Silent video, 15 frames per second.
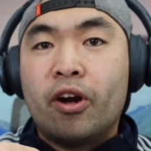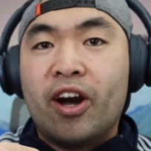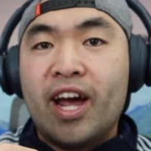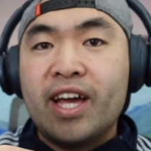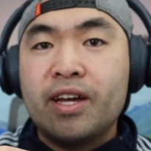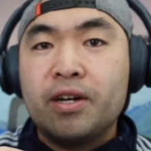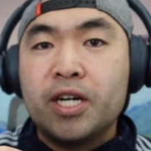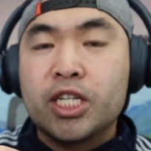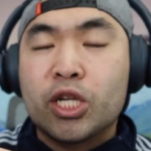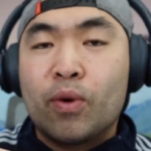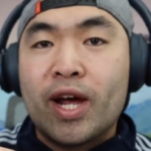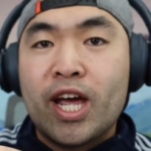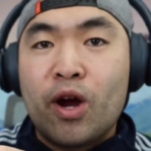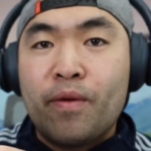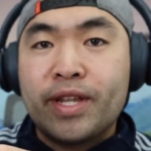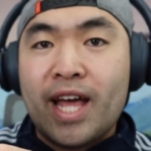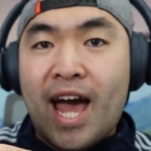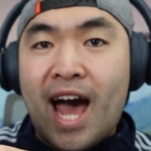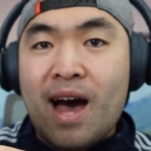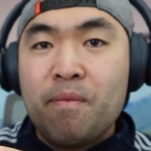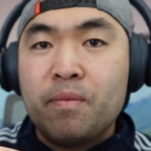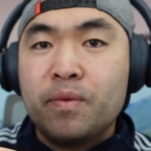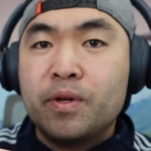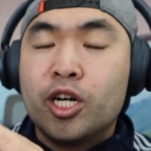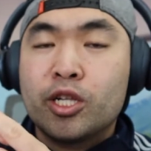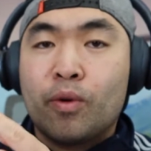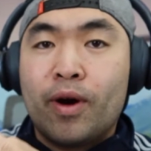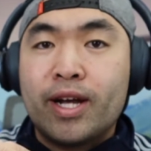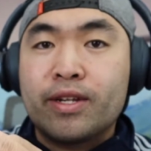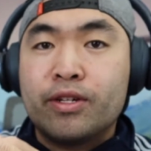Alright, so right here with the app. So
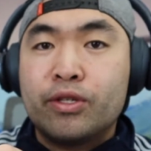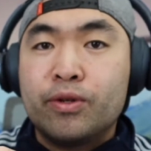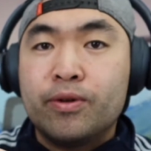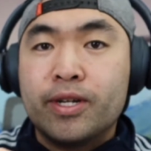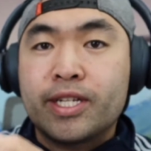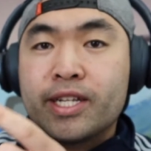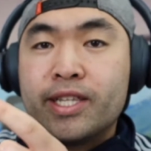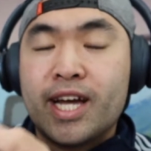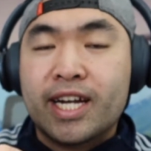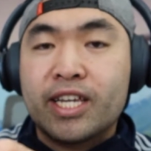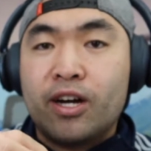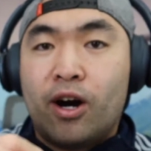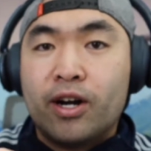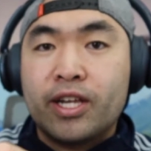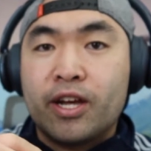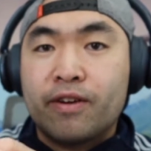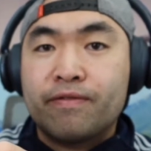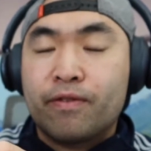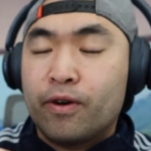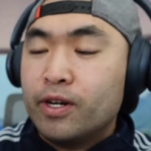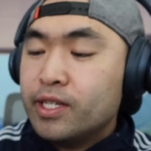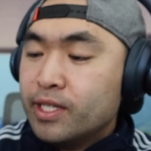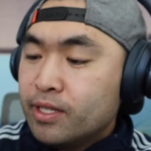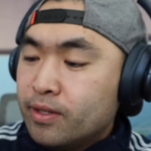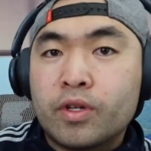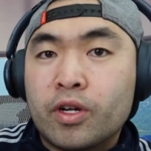what I'm going to do is connect it on here first.